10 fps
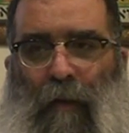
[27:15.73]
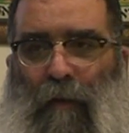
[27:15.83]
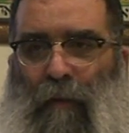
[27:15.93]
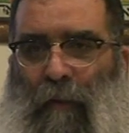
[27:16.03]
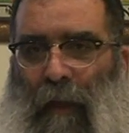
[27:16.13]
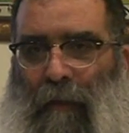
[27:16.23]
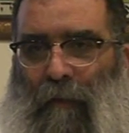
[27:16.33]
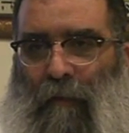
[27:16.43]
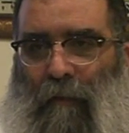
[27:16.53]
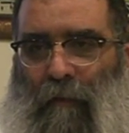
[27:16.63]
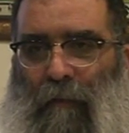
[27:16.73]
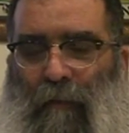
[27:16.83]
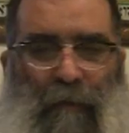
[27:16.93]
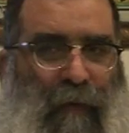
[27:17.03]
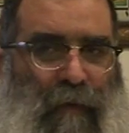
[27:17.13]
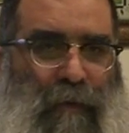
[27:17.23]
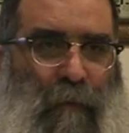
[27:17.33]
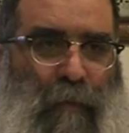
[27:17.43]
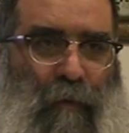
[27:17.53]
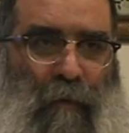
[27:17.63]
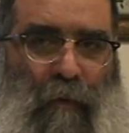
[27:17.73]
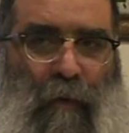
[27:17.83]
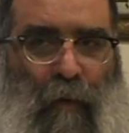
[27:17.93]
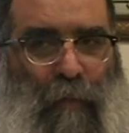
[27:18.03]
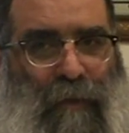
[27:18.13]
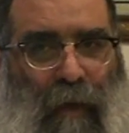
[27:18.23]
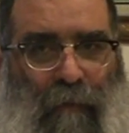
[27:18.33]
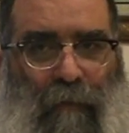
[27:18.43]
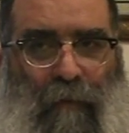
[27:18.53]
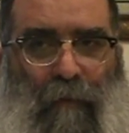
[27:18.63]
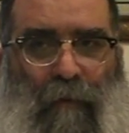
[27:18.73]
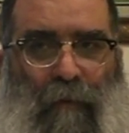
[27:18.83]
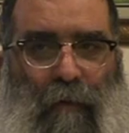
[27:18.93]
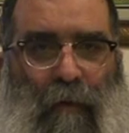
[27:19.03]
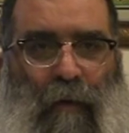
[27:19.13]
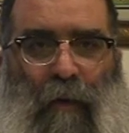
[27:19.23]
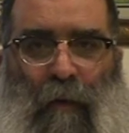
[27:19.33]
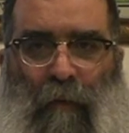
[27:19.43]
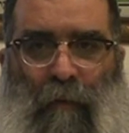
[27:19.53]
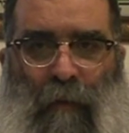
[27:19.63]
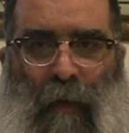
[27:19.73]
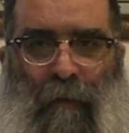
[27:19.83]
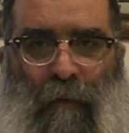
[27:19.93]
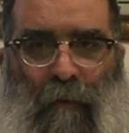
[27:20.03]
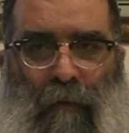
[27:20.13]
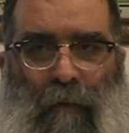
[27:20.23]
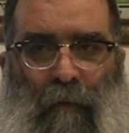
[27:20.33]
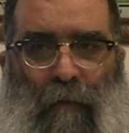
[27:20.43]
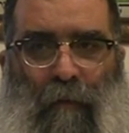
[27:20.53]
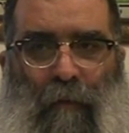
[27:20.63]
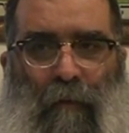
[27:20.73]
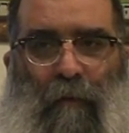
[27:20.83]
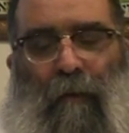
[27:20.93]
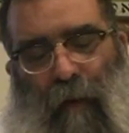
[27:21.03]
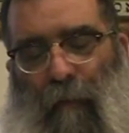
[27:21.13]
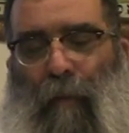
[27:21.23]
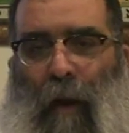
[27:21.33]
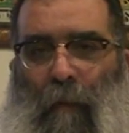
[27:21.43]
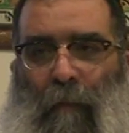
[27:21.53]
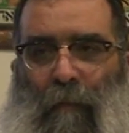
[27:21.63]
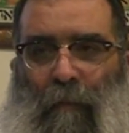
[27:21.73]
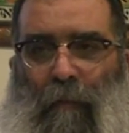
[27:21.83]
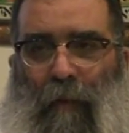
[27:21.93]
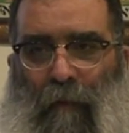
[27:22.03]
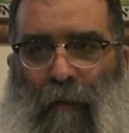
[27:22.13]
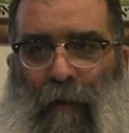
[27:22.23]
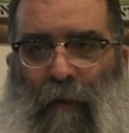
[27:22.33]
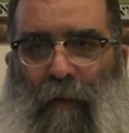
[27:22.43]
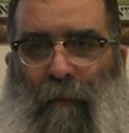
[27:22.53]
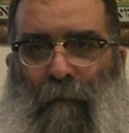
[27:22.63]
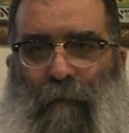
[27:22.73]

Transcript: You do that, it's very simple. You'll be saved. You don't do that, you have a problem. Have a great day.